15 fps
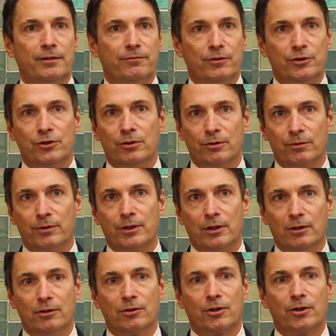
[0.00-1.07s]
for children to
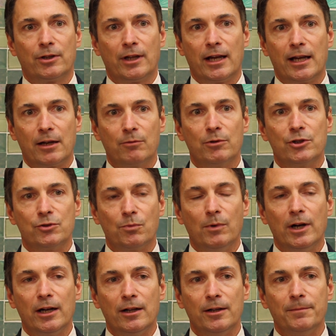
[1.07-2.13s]
learn language
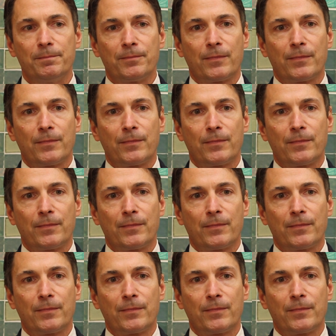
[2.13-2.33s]
well.